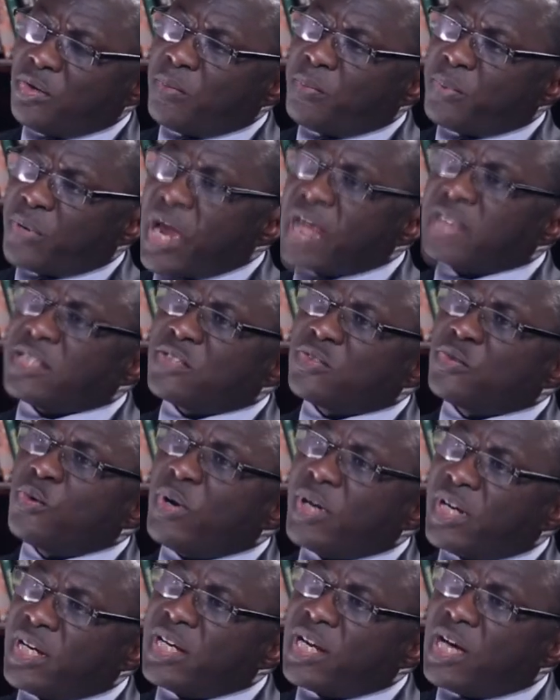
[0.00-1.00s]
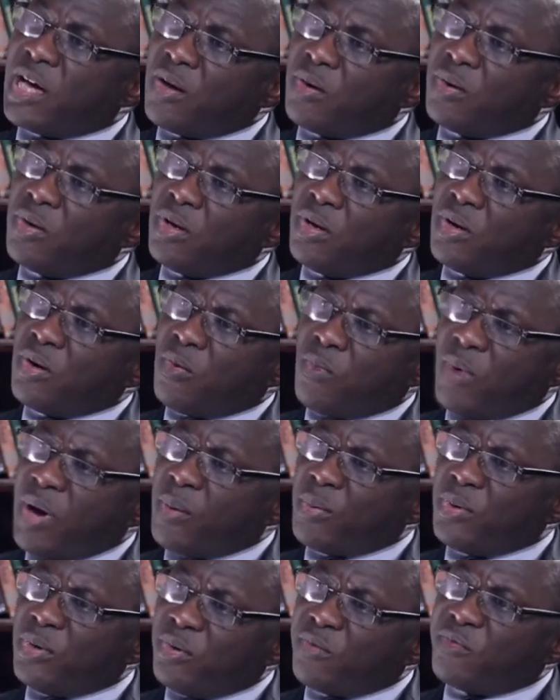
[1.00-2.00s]
prices going down, where
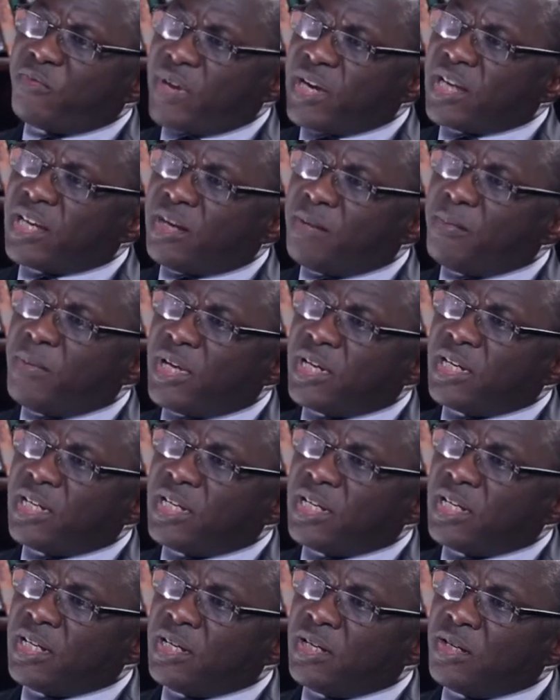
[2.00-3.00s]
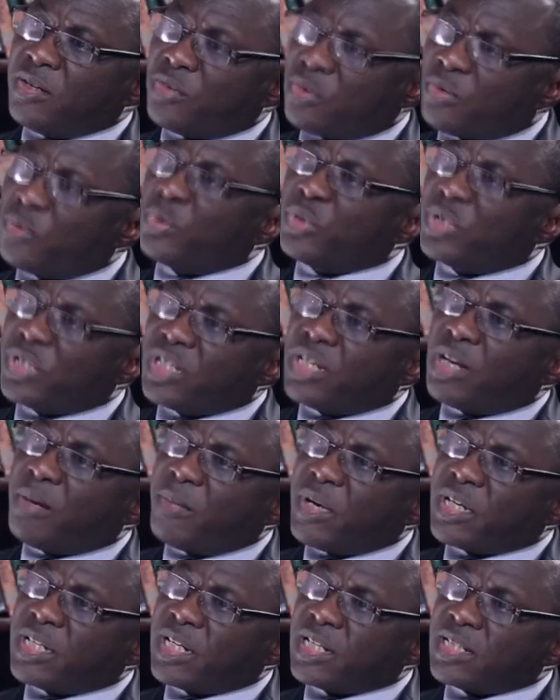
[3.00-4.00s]
will you find the money to cushion the
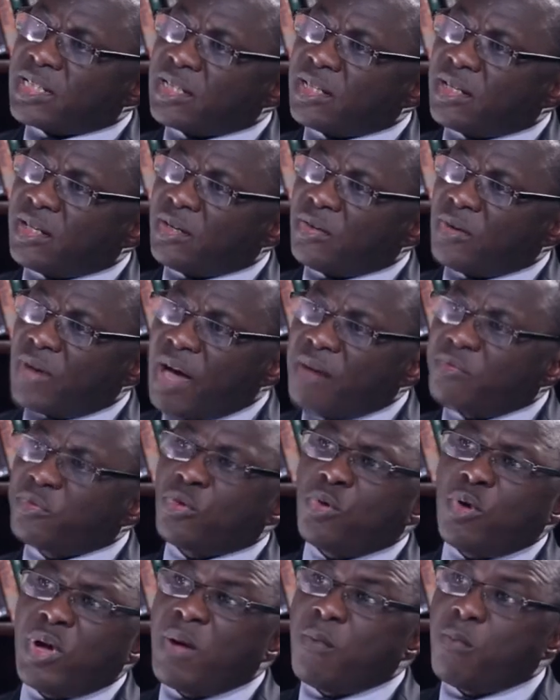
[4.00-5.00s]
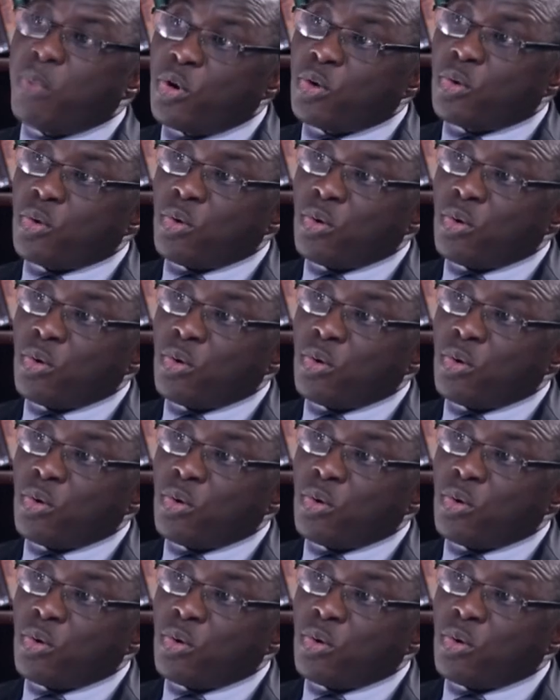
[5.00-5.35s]
budget? You have to go and borrow.